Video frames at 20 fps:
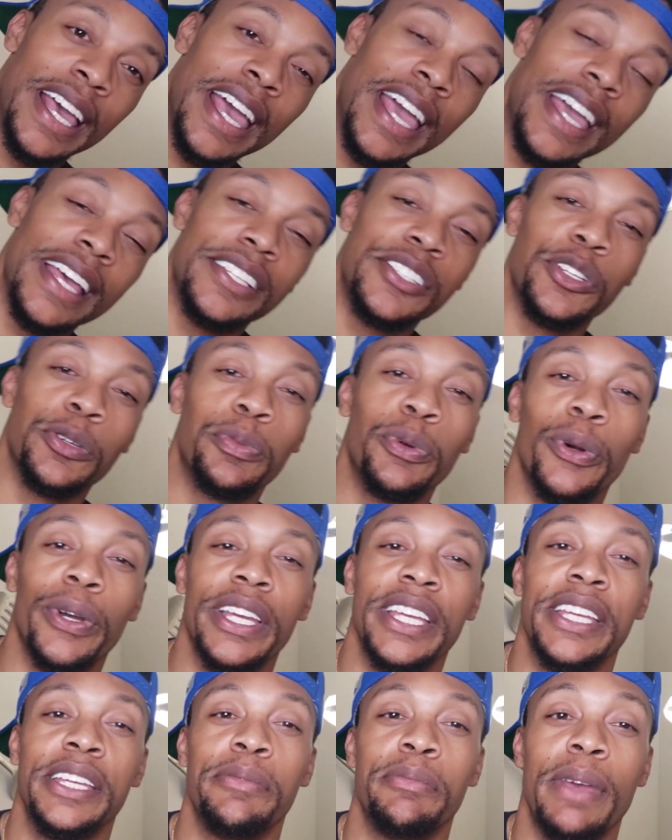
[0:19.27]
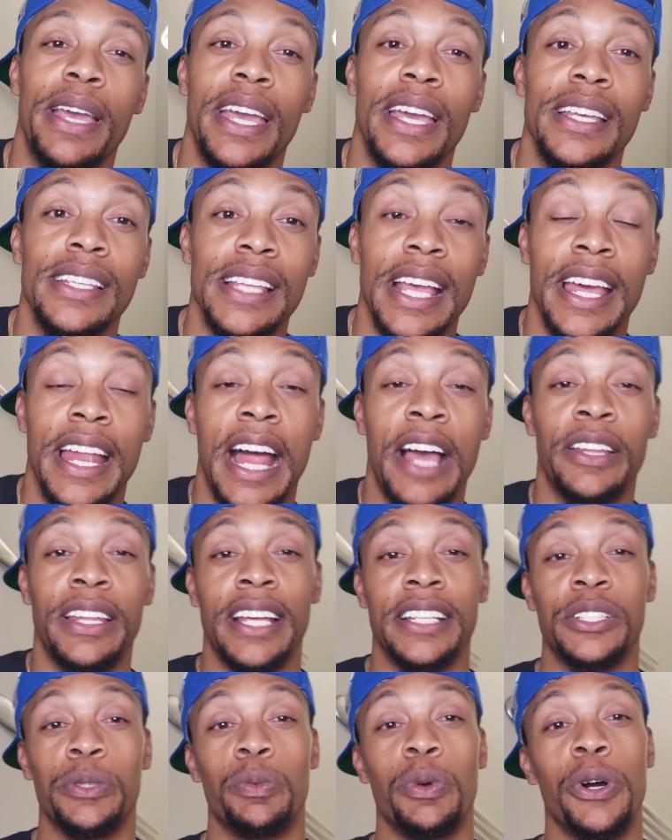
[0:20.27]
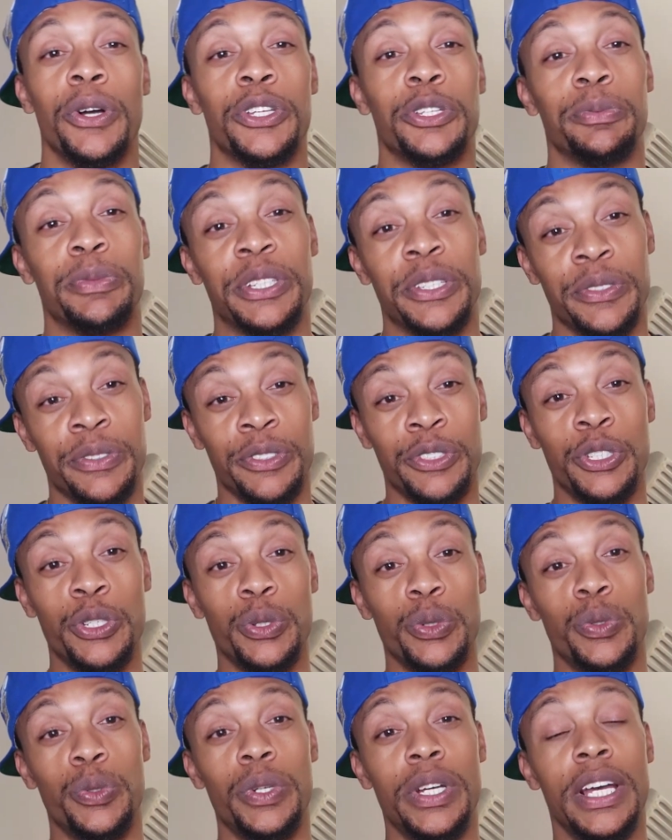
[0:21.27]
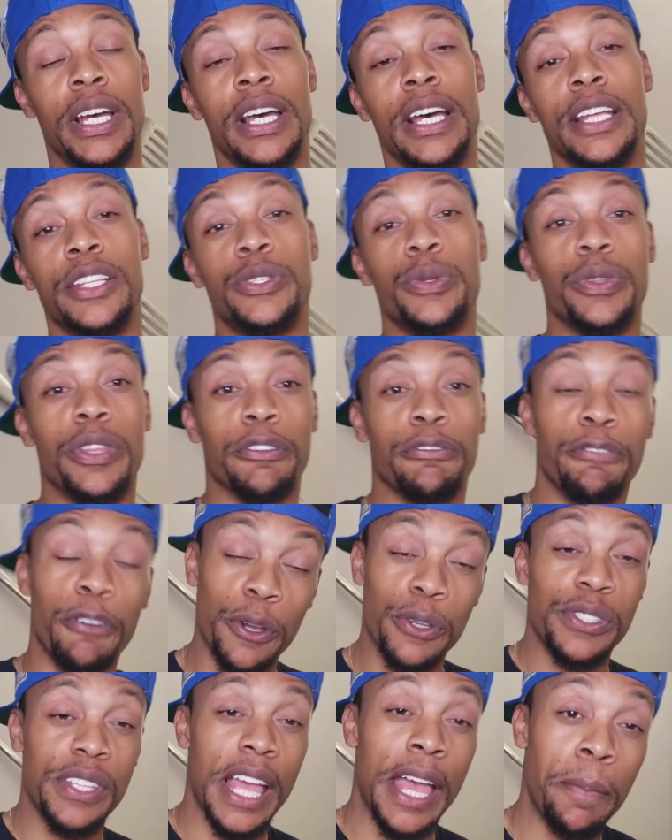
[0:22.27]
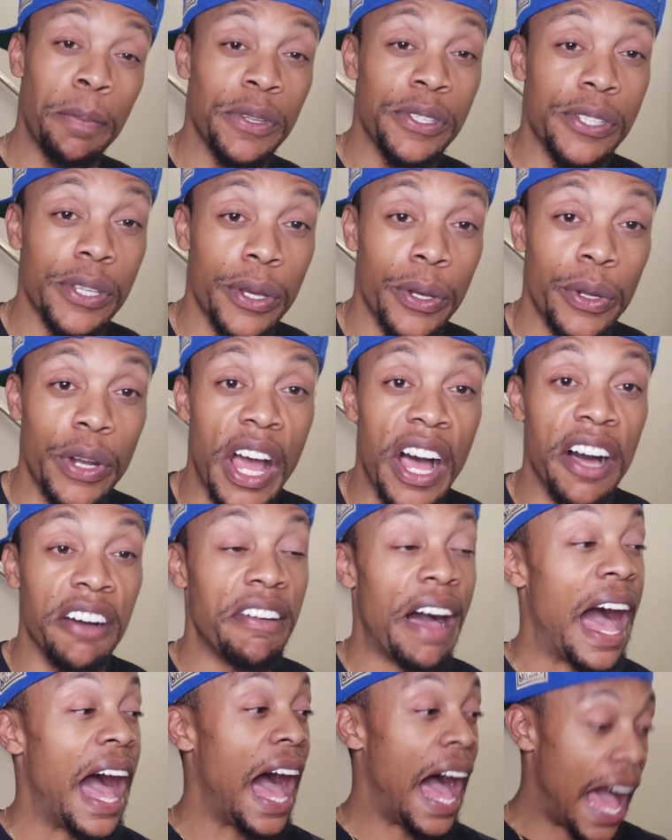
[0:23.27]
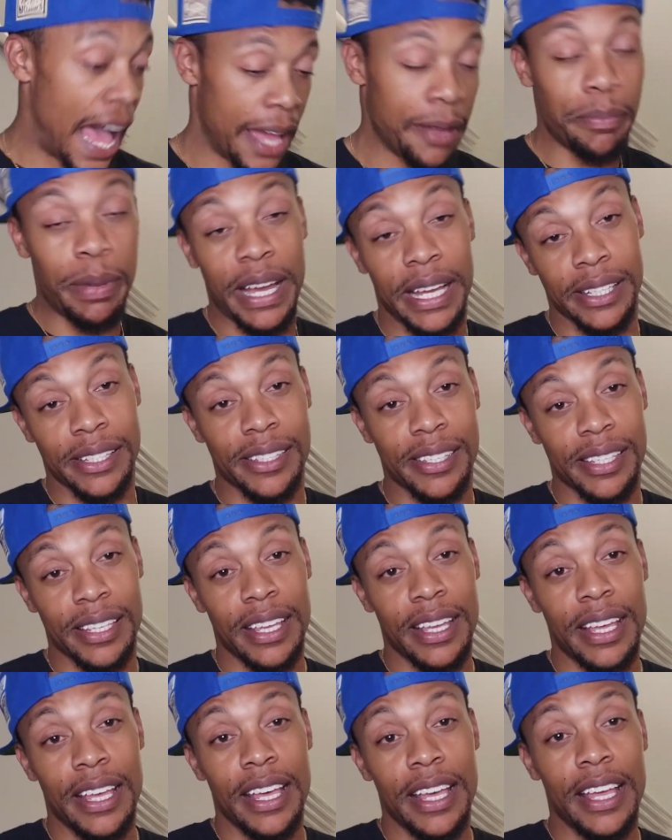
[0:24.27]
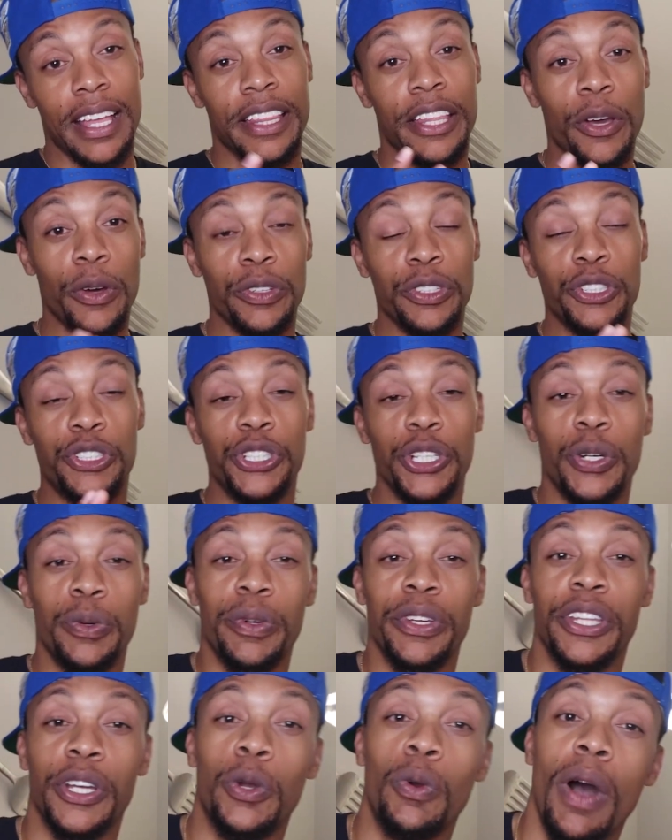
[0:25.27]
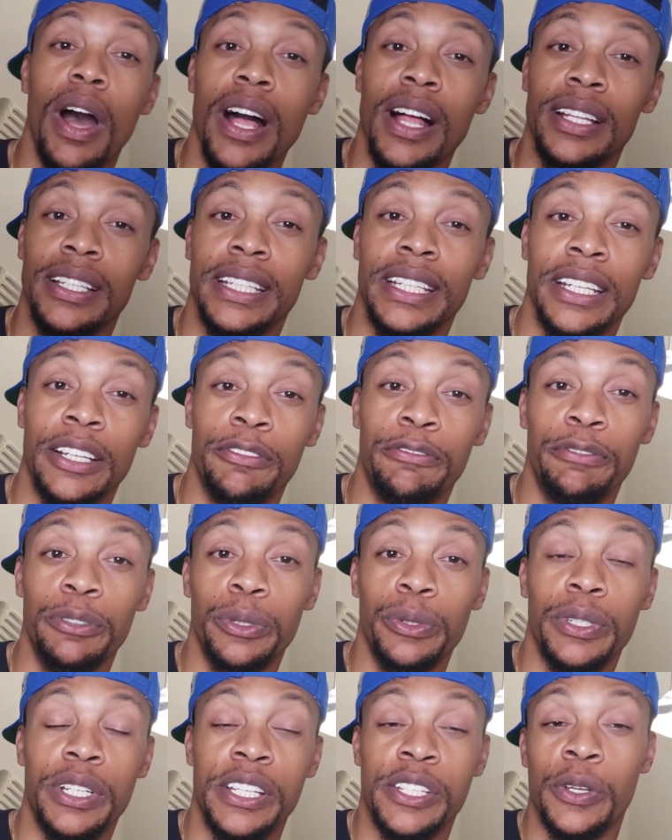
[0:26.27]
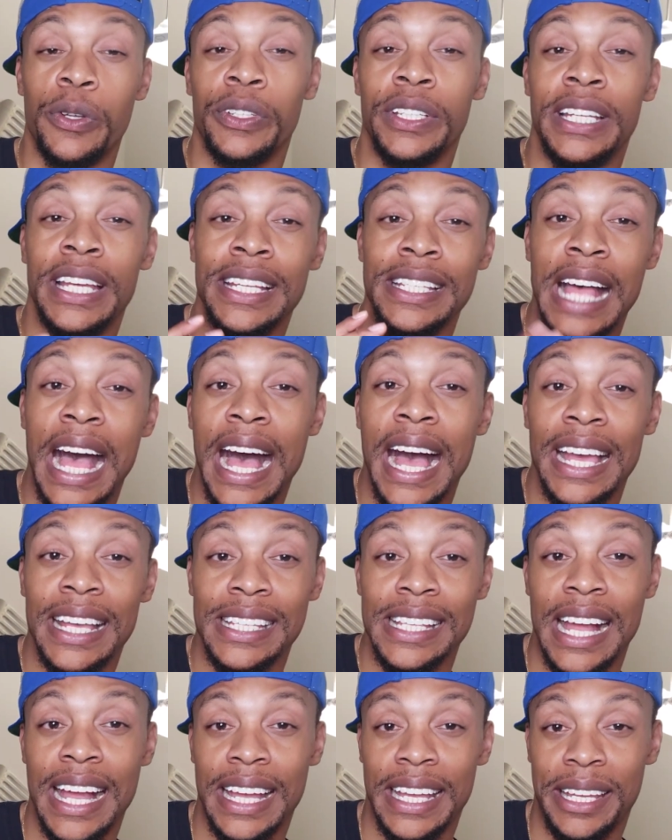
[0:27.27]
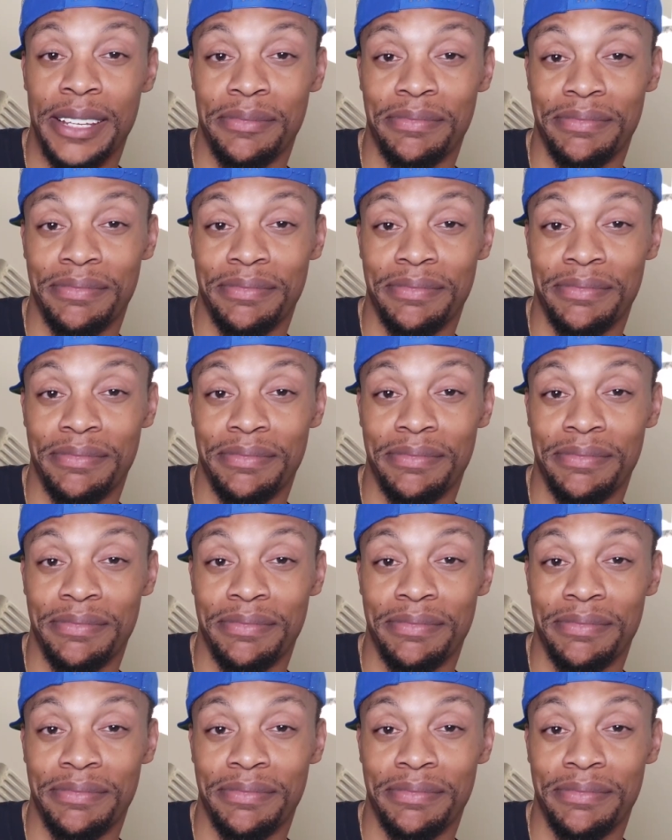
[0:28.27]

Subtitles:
it's your boy HighMan's, and I'd like to welcome you to the first episode of HighBites, the only show where the quality of food is only as high as I am.